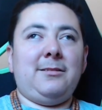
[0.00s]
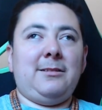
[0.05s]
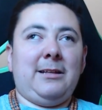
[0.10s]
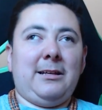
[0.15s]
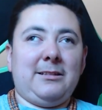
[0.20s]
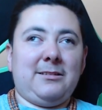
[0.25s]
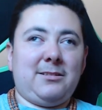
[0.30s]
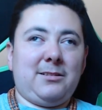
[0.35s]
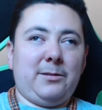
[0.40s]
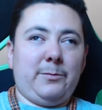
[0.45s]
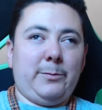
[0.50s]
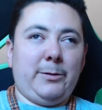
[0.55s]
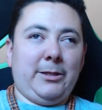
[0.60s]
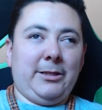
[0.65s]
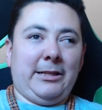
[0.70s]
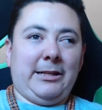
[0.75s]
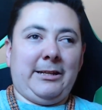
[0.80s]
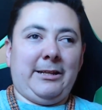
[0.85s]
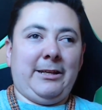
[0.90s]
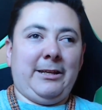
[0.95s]

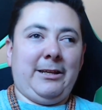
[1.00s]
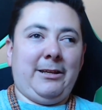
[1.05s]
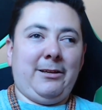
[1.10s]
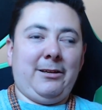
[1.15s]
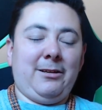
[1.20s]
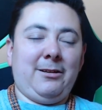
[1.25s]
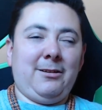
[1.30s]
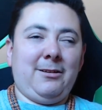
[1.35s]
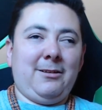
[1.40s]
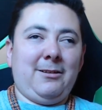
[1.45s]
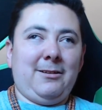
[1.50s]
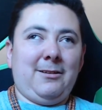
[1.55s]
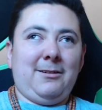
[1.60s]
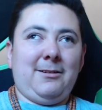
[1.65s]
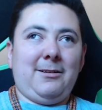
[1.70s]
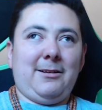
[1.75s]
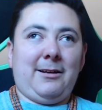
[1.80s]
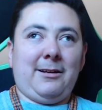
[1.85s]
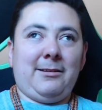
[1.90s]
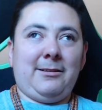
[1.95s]
stability
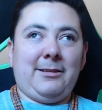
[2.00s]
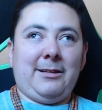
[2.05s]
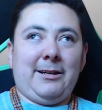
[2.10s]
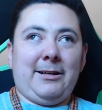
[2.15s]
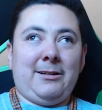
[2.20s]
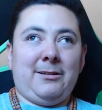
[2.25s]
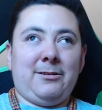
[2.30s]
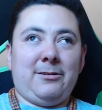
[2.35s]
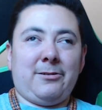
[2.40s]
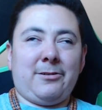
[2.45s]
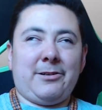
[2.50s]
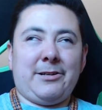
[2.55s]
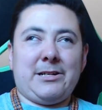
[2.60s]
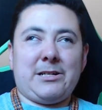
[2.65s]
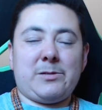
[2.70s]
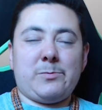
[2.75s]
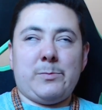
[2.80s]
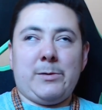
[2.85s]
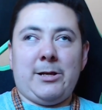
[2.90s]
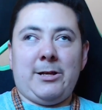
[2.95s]
and that
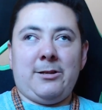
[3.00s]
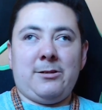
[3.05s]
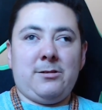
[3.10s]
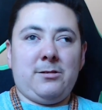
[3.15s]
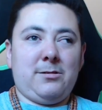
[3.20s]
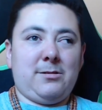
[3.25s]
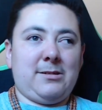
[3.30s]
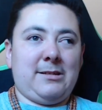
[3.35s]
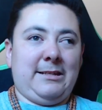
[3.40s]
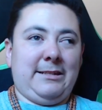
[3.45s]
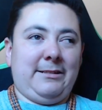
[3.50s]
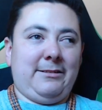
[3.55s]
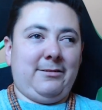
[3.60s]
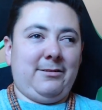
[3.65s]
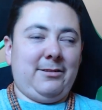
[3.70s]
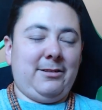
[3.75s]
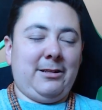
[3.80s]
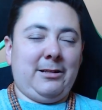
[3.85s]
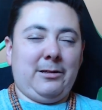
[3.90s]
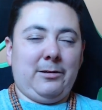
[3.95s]
nourishment,
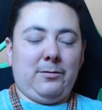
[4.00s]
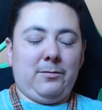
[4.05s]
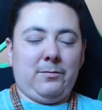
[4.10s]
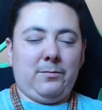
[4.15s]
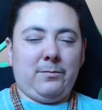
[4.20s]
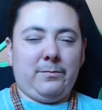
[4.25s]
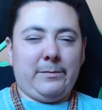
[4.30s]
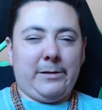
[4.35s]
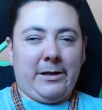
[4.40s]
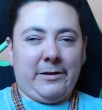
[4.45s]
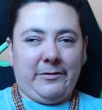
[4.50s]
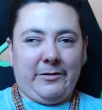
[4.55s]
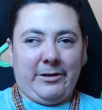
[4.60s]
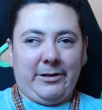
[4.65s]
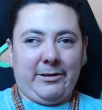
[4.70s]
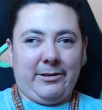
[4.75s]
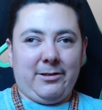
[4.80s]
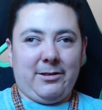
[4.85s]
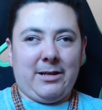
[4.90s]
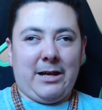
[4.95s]
and
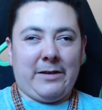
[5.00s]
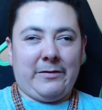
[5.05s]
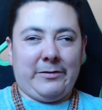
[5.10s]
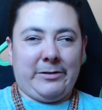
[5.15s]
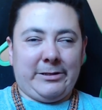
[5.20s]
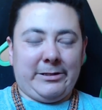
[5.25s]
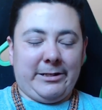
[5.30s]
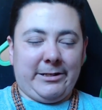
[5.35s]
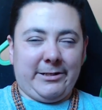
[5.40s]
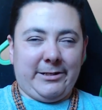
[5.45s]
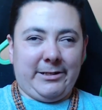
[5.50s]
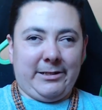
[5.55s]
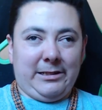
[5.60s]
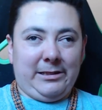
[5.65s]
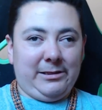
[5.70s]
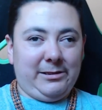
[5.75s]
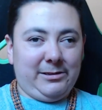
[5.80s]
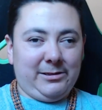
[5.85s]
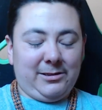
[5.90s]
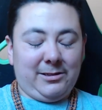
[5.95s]
having a good
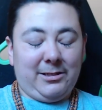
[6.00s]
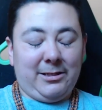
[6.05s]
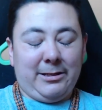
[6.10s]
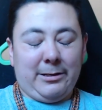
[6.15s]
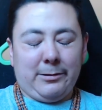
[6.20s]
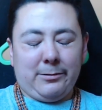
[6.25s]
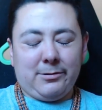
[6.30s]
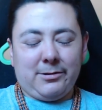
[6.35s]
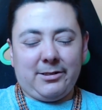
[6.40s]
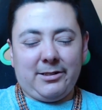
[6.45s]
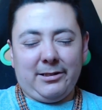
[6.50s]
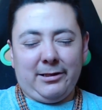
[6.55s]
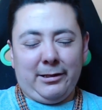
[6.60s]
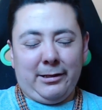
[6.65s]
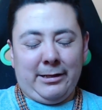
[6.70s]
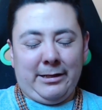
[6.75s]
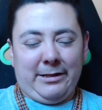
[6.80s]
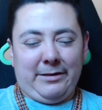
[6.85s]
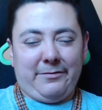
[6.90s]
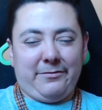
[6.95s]
good
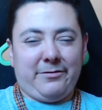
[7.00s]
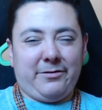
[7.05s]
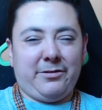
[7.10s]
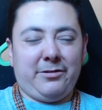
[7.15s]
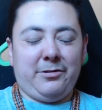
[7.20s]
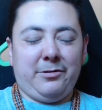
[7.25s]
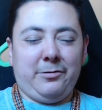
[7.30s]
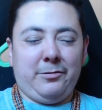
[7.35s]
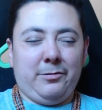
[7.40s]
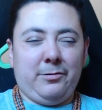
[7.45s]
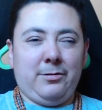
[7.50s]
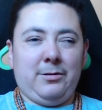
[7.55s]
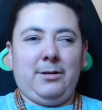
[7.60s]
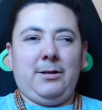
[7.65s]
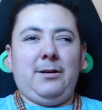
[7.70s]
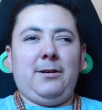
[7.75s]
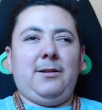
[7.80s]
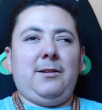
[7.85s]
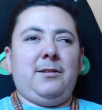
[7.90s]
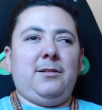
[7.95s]
life, to
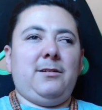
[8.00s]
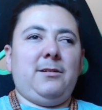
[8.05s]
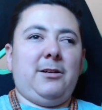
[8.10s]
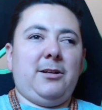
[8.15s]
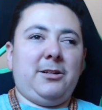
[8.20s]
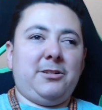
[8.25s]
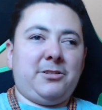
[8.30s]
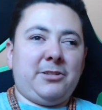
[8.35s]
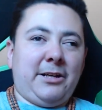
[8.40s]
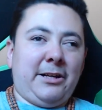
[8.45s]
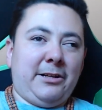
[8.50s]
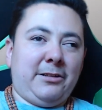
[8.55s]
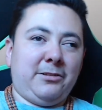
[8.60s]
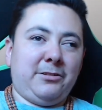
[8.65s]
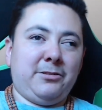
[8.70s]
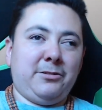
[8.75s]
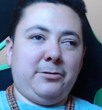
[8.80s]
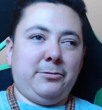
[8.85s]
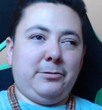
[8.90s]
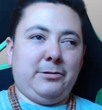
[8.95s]
a
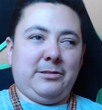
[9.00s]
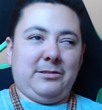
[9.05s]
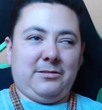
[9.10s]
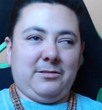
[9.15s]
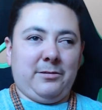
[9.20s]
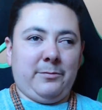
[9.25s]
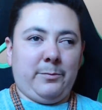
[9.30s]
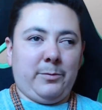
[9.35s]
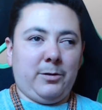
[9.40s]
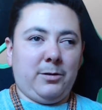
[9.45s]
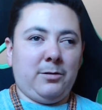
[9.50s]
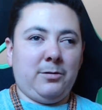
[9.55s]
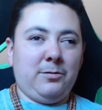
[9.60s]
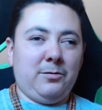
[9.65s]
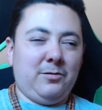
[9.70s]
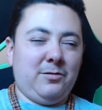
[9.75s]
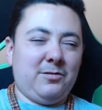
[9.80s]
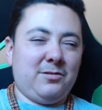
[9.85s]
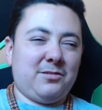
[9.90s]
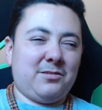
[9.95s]
child who was
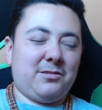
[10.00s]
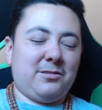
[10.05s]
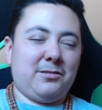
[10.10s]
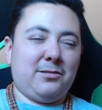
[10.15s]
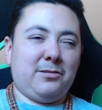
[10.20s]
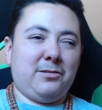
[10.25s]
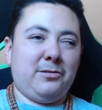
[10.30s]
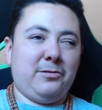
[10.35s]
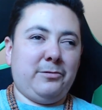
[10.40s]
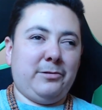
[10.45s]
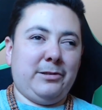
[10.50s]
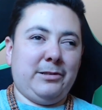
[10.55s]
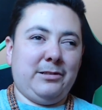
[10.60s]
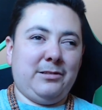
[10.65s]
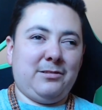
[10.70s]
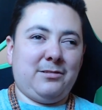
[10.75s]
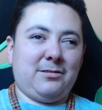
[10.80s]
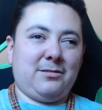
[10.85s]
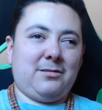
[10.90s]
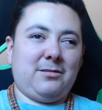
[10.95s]
abused, who
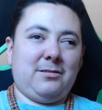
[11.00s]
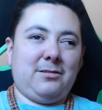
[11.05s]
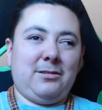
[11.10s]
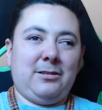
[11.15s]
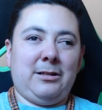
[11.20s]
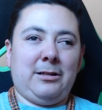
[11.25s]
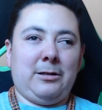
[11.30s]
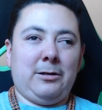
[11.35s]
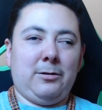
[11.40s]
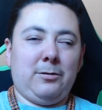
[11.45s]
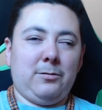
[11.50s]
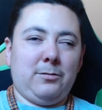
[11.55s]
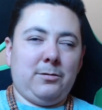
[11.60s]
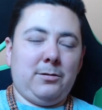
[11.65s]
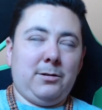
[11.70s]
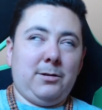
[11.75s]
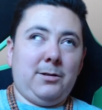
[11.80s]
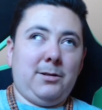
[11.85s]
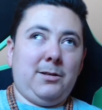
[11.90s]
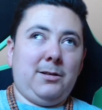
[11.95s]
was
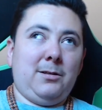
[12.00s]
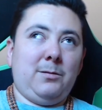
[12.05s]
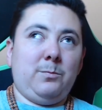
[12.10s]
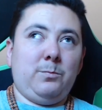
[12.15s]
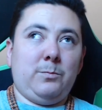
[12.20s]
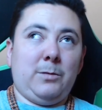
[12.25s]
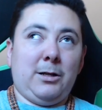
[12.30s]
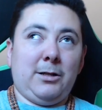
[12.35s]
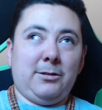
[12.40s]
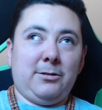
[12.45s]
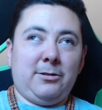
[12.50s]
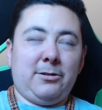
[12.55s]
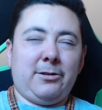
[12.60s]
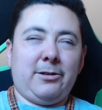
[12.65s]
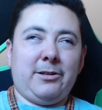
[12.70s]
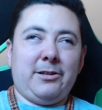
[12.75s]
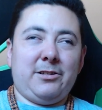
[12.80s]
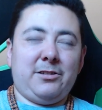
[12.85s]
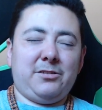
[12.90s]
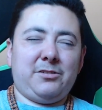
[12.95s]

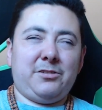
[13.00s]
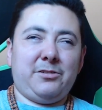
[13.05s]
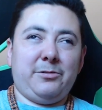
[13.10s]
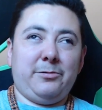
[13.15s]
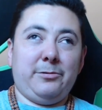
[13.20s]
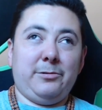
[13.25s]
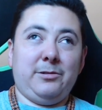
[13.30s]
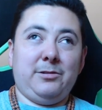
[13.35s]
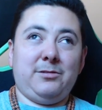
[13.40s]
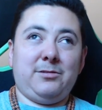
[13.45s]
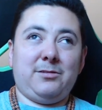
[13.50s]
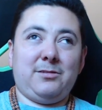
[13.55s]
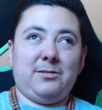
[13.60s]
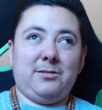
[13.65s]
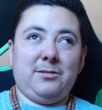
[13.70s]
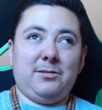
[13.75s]
malnourished, who was